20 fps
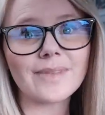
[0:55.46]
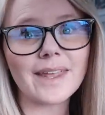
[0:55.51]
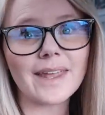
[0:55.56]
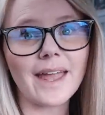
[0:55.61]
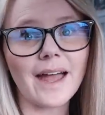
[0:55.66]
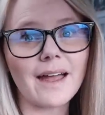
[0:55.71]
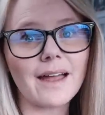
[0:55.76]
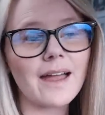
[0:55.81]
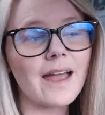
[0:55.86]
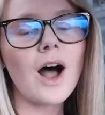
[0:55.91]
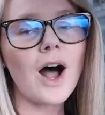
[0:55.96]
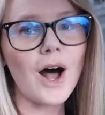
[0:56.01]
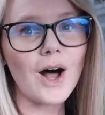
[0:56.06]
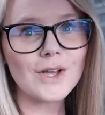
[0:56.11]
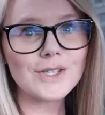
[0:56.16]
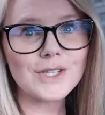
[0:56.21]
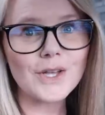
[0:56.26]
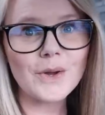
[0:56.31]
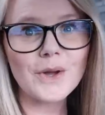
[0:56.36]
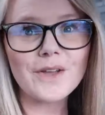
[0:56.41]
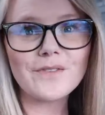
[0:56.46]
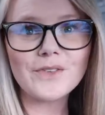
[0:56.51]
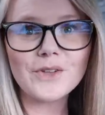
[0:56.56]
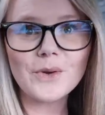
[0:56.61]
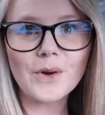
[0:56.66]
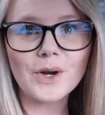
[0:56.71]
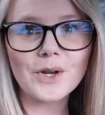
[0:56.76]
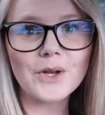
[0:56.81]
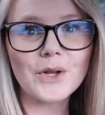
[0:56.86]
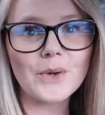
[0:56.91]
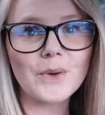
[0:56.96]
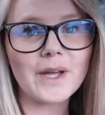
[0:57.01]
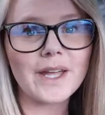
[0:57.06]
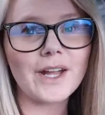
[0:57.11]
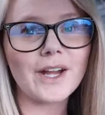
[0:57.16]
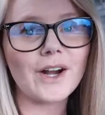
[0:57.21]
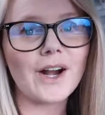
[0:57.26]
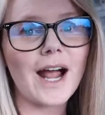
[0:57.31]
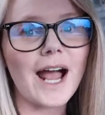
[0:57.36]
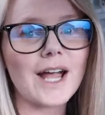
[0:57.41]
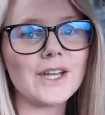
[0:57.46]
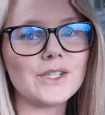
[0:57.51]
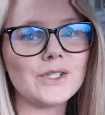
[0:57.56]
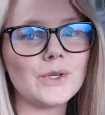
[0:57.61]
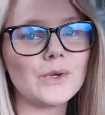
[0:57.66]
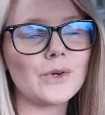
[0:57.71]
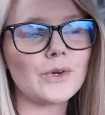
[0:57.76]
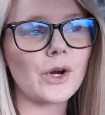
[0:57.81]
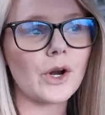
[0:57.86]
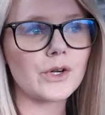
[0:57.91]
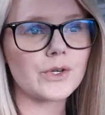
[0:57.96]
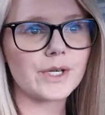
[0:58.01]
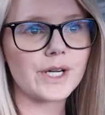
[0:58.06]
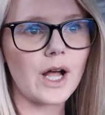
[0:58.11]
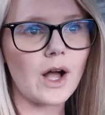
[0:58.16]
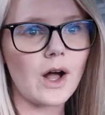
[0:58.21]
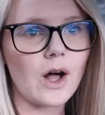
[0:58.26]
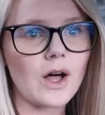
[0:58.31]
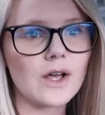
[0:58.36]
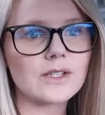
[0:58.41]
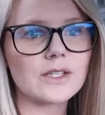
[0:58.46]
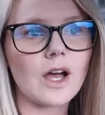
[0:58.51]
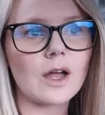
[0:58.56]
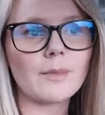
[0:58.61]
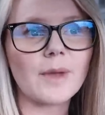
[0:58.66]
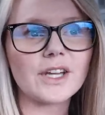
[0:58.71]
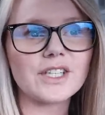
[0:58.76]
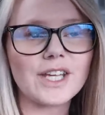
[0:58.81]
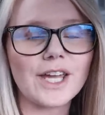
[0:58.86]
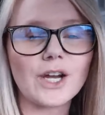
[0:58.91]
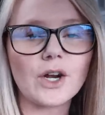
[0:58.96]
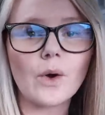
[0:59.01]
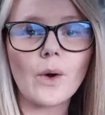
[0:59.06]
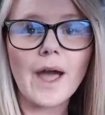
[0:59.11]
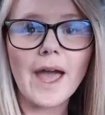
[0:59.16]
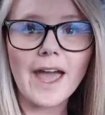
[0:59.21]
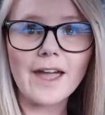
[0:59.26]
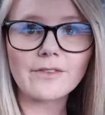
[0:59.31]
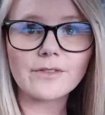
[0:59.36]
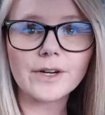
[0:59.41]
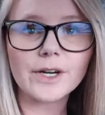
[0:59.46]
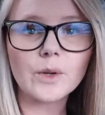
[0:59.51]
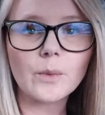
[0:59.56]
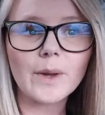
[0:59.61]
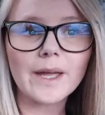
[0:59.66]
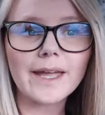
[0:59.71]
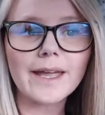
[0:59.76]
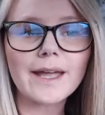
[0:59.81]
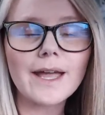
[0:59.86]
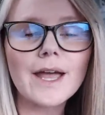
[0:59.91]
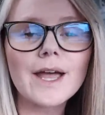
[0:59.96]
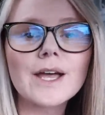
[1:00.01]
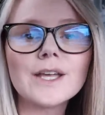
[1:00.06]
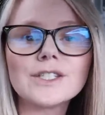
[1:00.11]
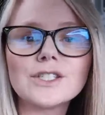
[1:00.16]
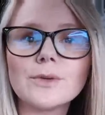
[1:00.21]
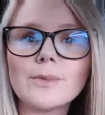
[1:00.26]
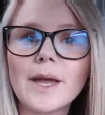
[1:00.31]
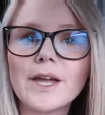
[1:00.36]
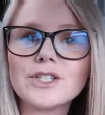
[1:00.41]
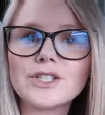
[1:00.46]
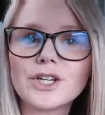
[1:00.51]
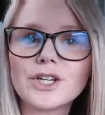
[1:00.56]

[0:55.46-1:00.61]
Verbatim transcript: yeah, also, if you are new here, I do grocery hauls on my channel every week, so make